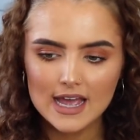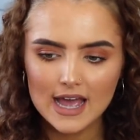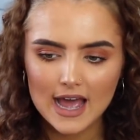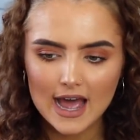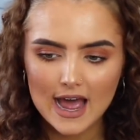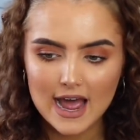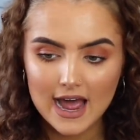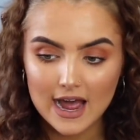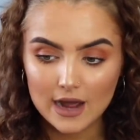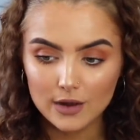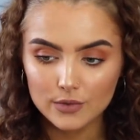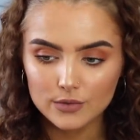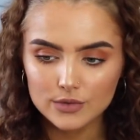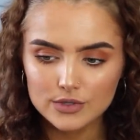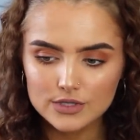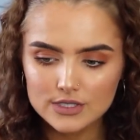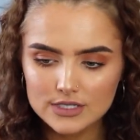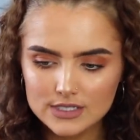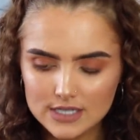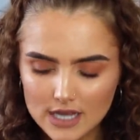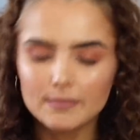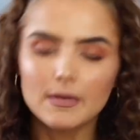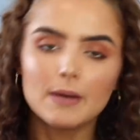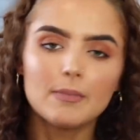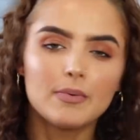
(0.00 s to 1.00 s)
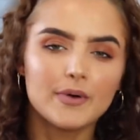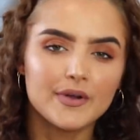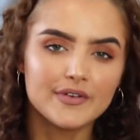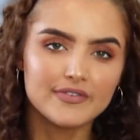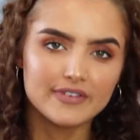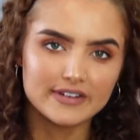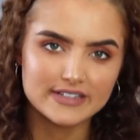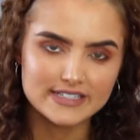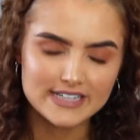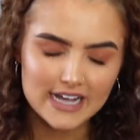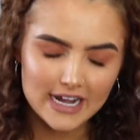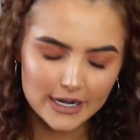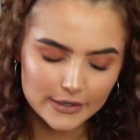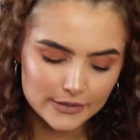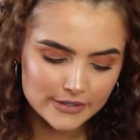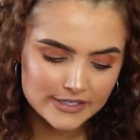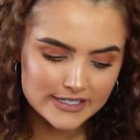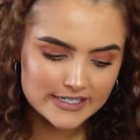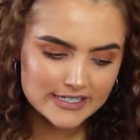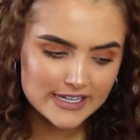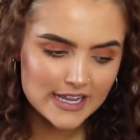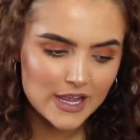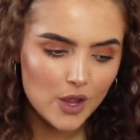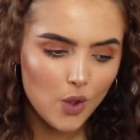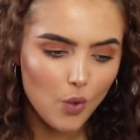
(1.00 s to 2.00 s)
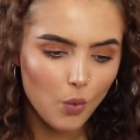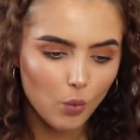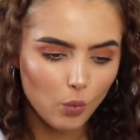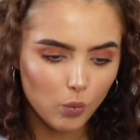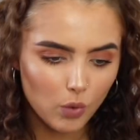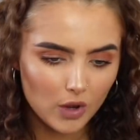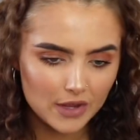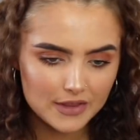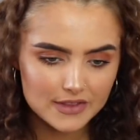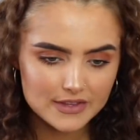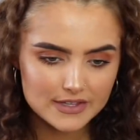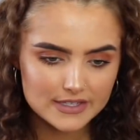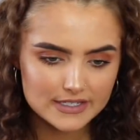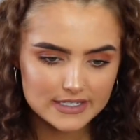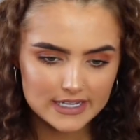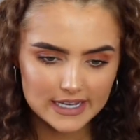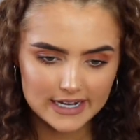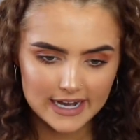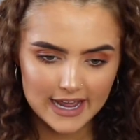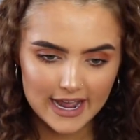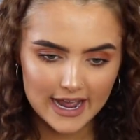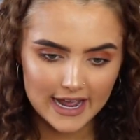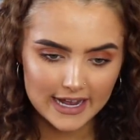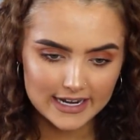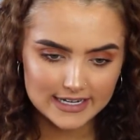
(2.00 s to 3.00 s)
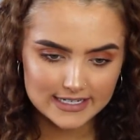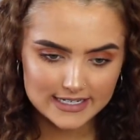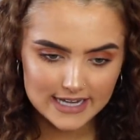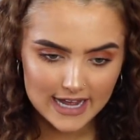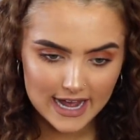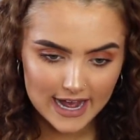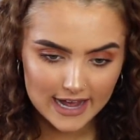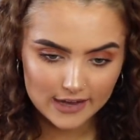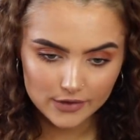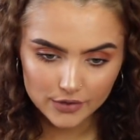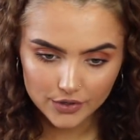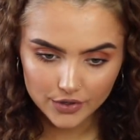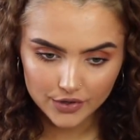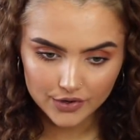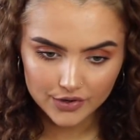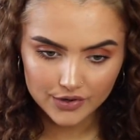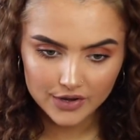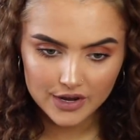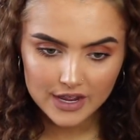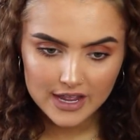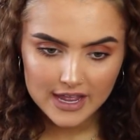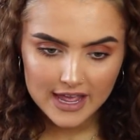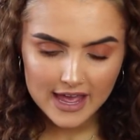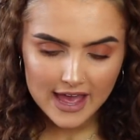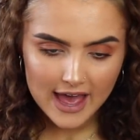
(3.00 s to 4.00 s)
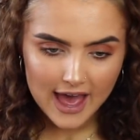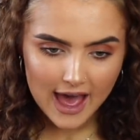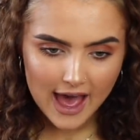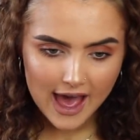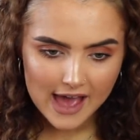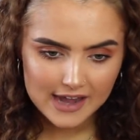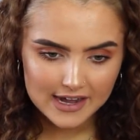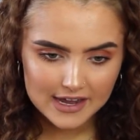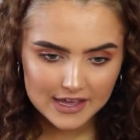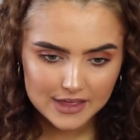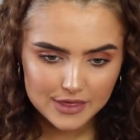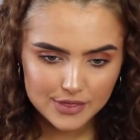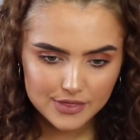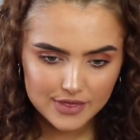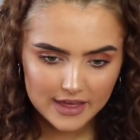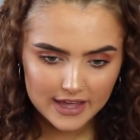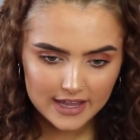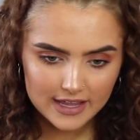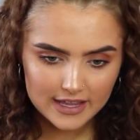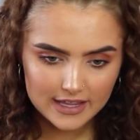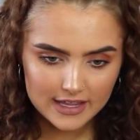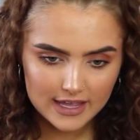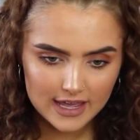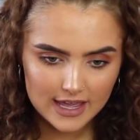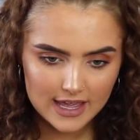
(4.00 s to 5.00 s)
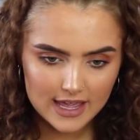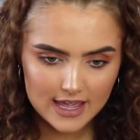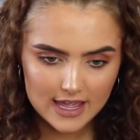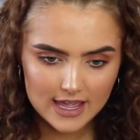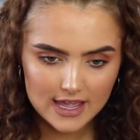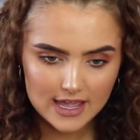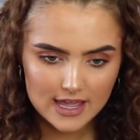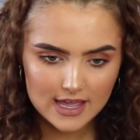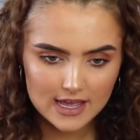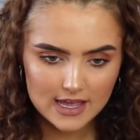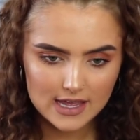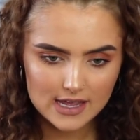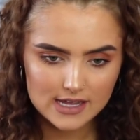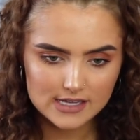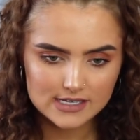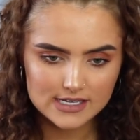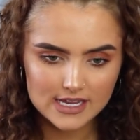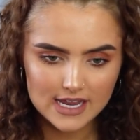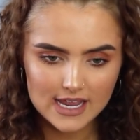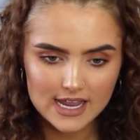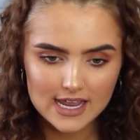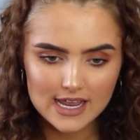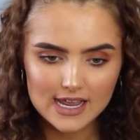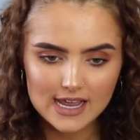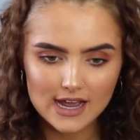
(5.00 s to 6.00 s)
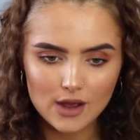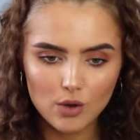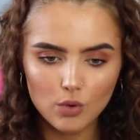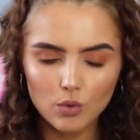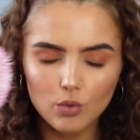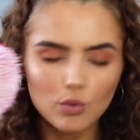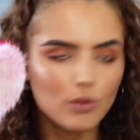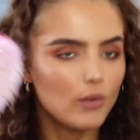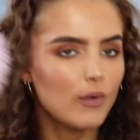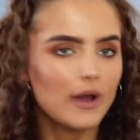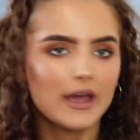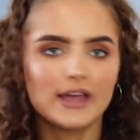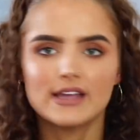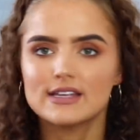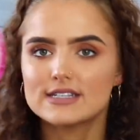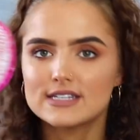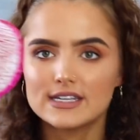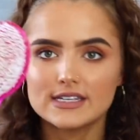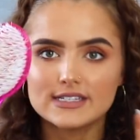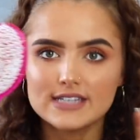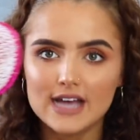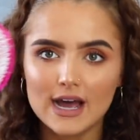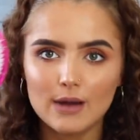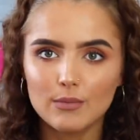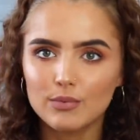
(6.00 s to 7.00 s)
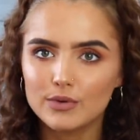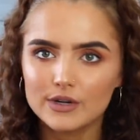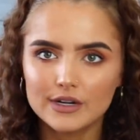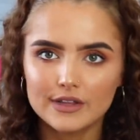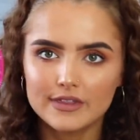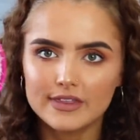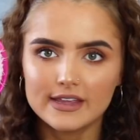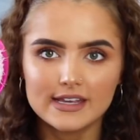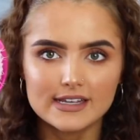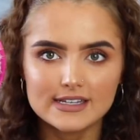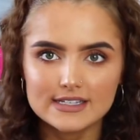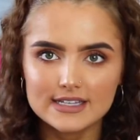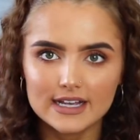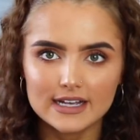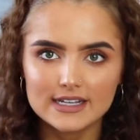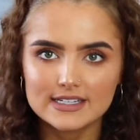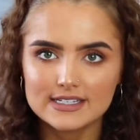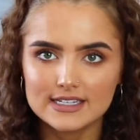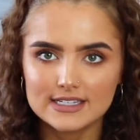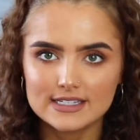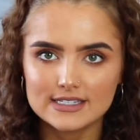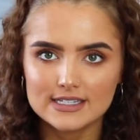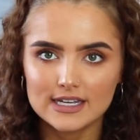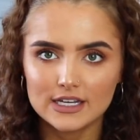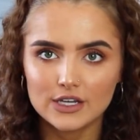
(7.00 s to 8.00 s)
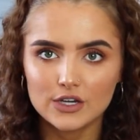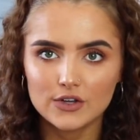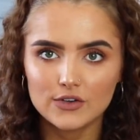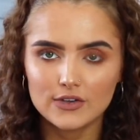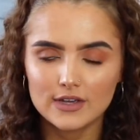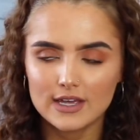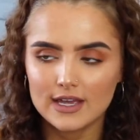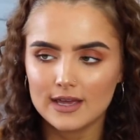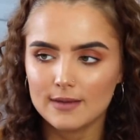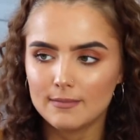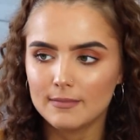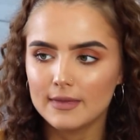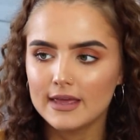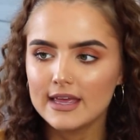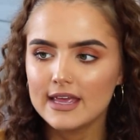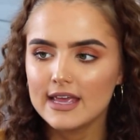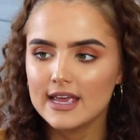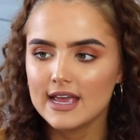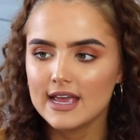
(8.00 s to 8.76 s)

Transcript: house, my boyfriend's house, once, and I had tan on, and I think because he always has had one of these, like, since I knew him.